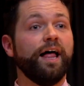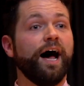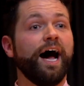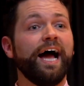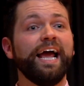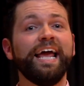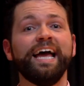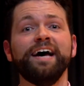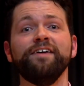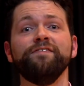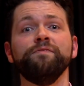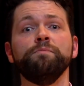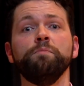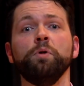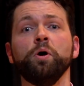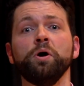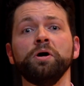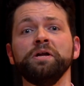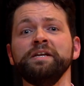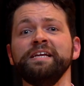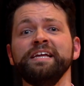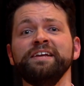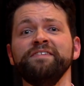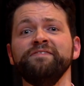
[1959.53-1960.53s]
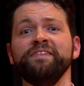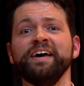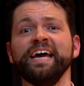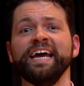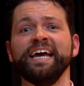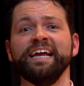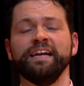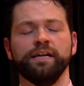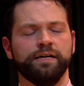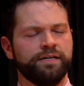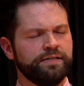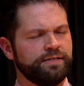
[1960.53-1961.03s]
I have mourned in
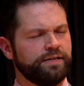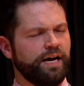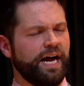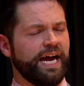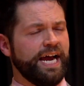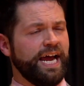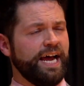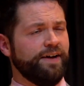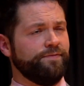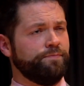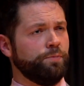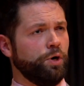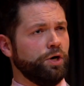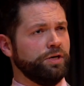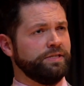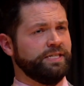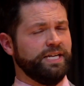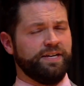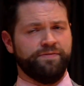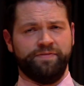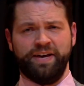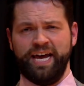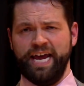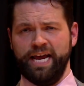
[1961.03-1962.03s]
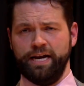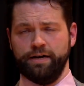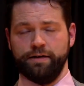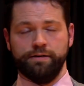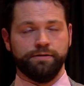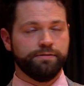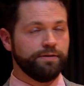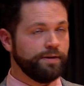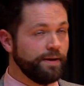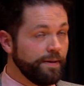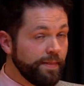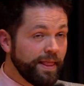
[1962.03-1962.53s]
vain, I have mourned in vain,
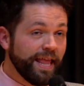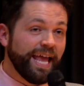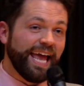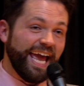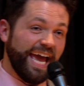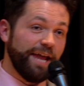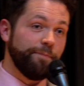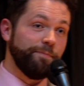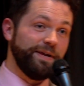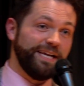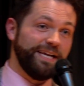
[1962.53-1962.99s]
it